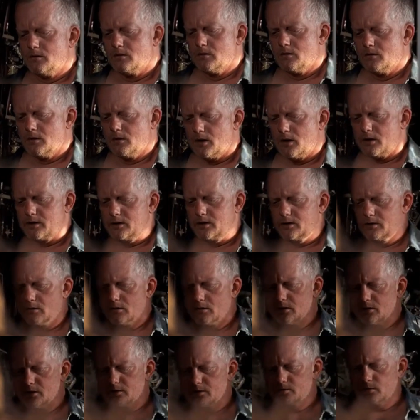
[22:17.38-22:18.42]
A kid who
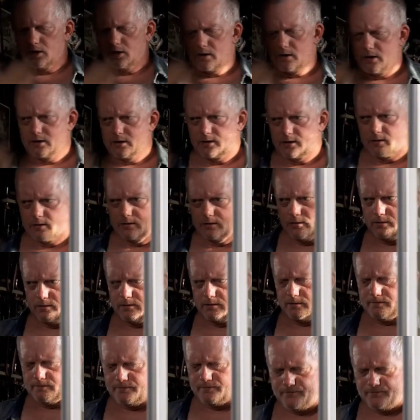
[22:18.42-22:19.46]
is such an open book,
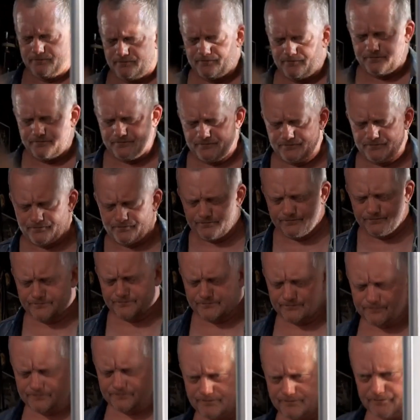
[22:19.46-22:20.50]
he doesn't even know
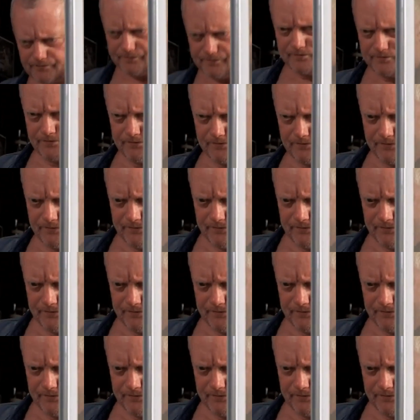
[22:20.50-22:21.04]
how to conceal his